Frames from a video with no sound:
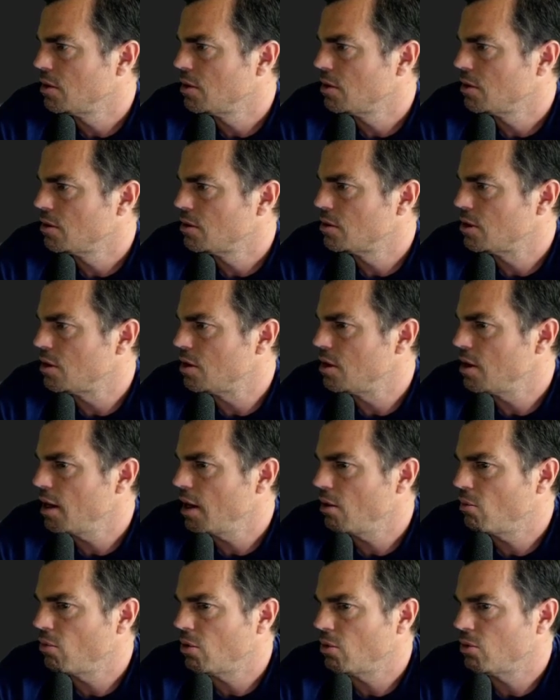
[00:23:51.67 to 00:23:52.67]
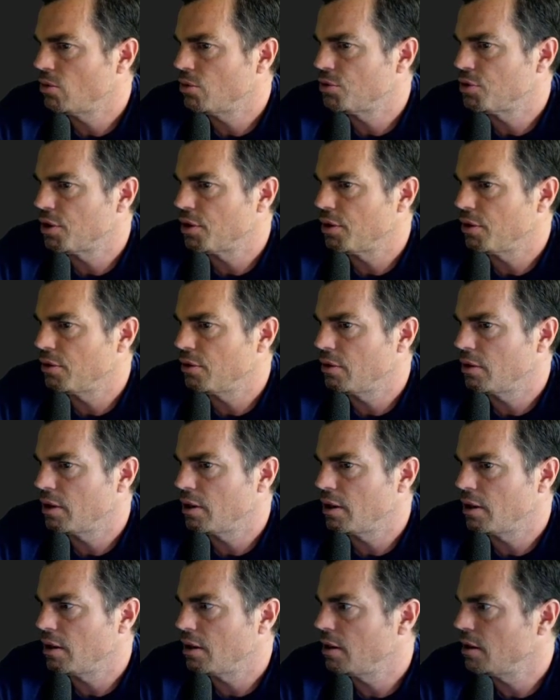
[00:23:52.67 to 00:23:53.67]
So now what we'll do
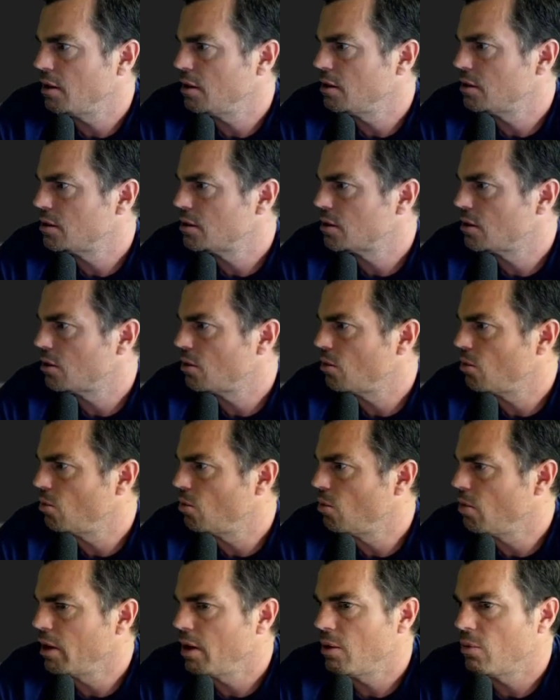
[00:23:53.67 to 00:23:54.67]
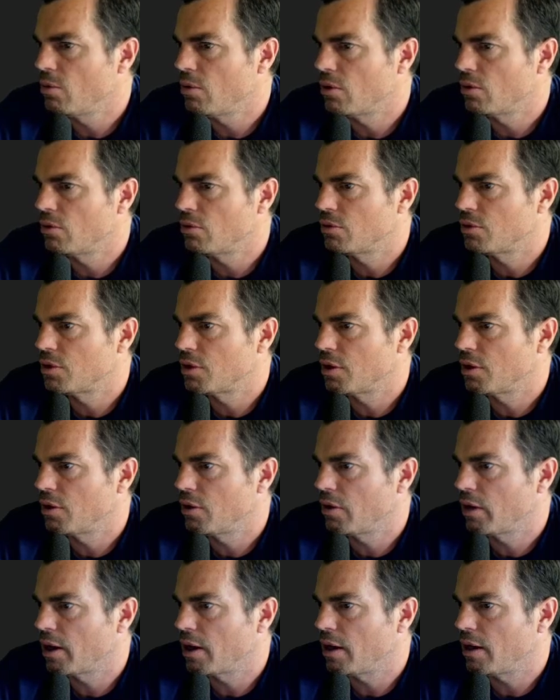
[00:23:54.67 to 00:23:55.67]
is we will
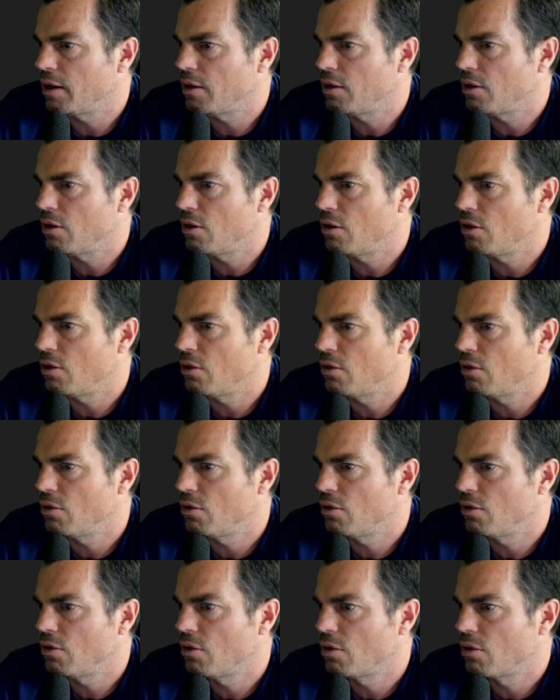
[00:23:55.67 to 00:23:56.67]
do a new